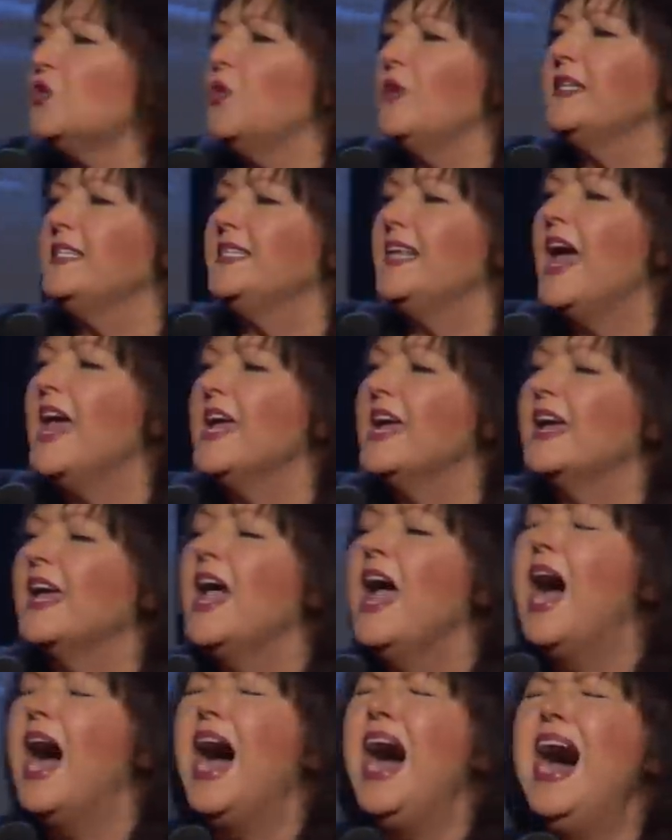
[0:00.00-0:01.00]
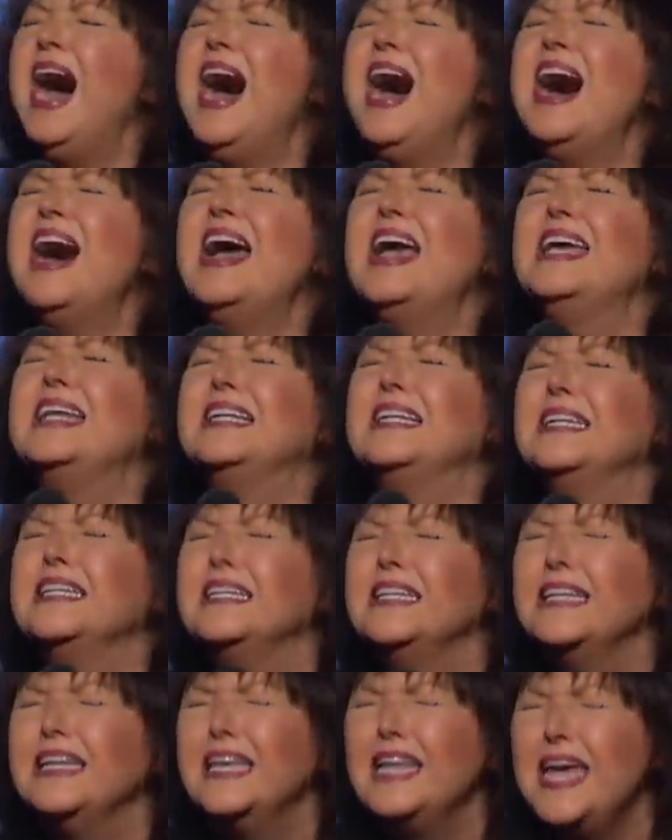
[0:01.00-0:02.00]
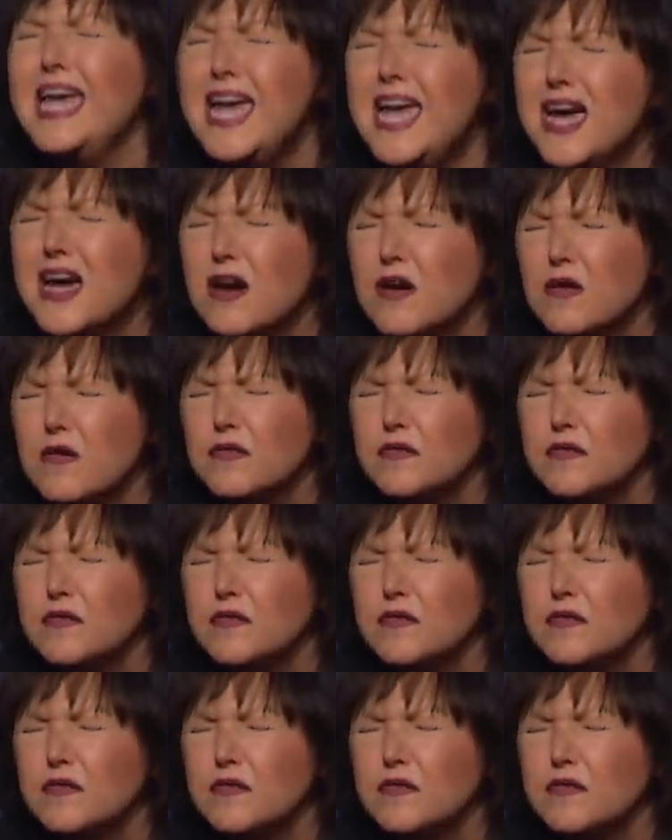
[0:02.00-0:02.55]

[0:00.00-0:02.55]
was saying, I live